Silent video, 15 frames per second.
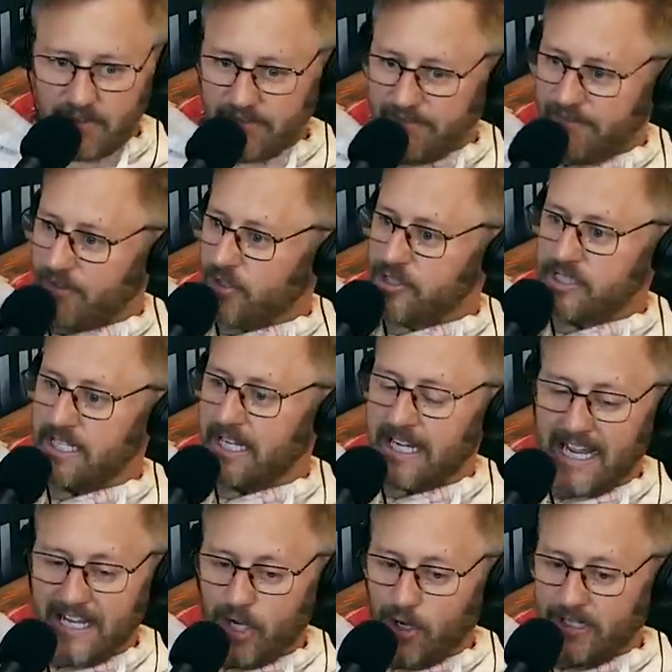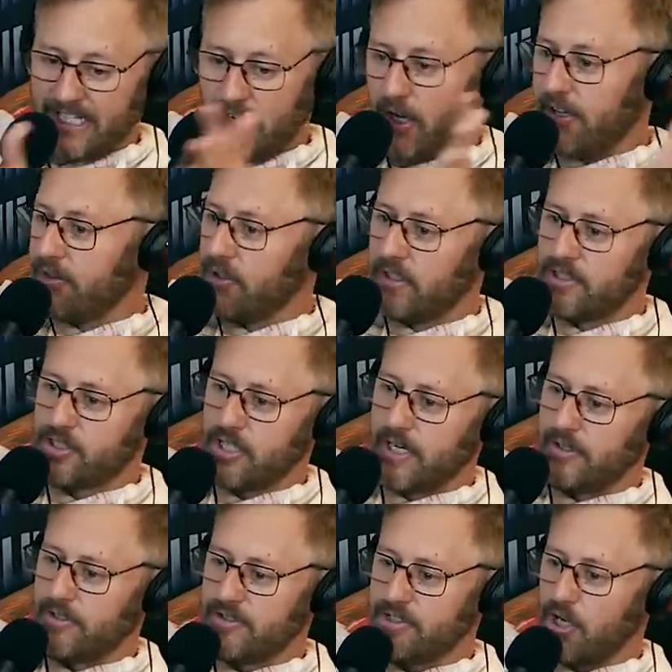First thing, I get all the
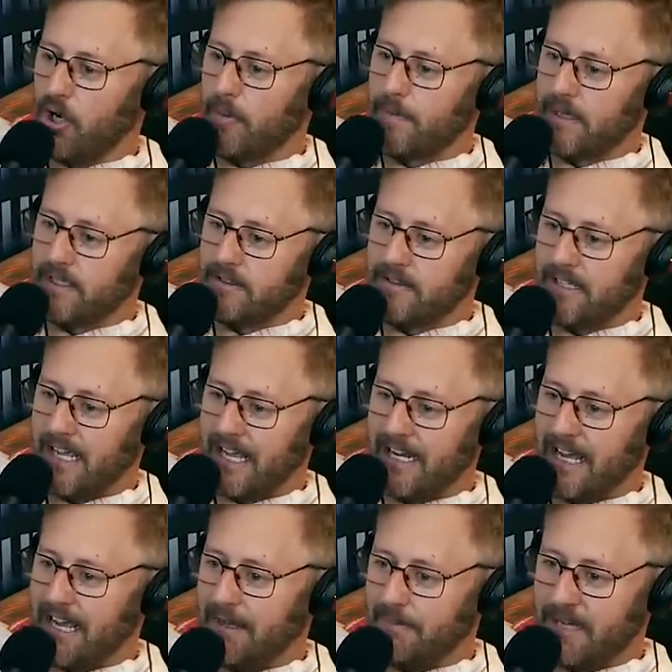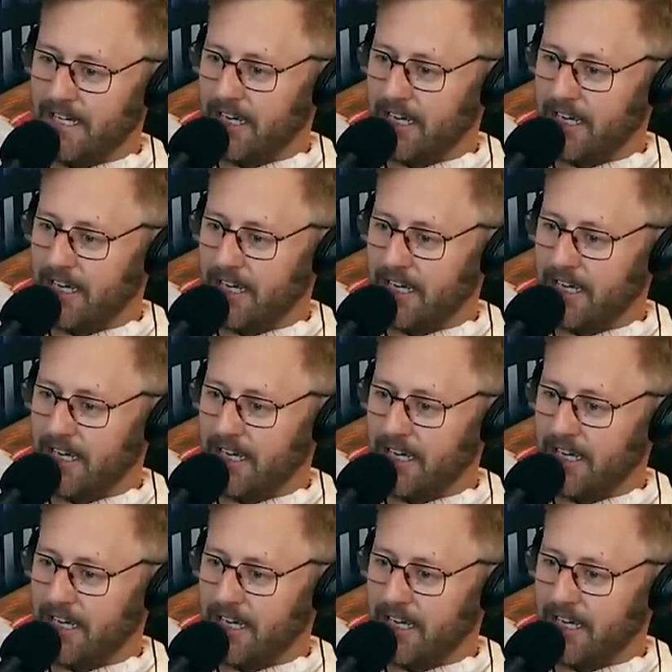shutters open, and I